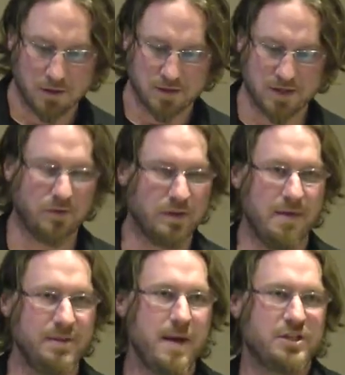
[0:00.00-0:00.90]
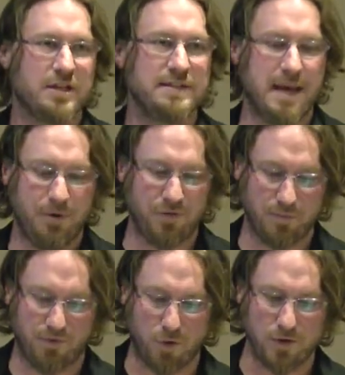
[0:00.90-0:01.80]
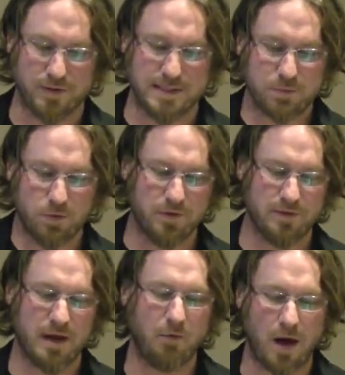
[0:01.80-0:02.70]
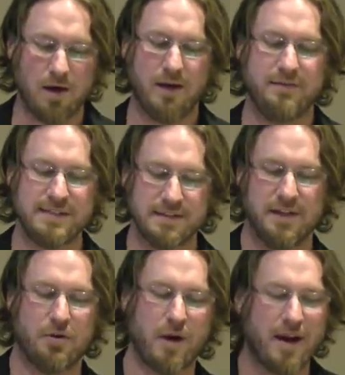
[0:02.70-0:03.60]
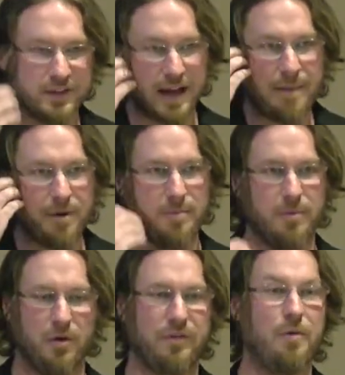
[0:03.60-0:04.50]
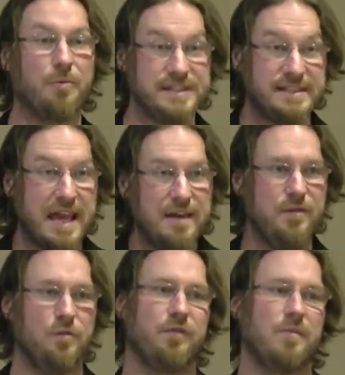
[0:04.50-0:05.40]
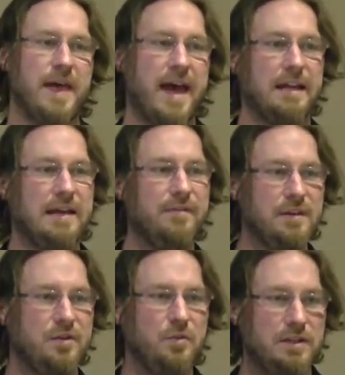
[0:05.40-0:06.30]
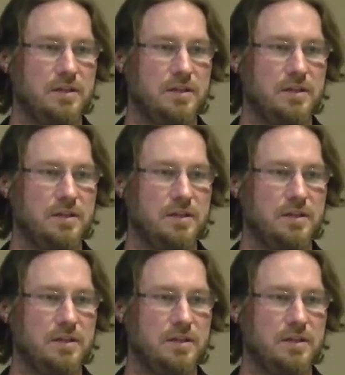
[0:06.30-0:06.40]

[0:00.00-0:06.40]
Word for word: So the ImageMagick example from before, this would, a decently crafted AppArmor profile would save you from that, even if you didn't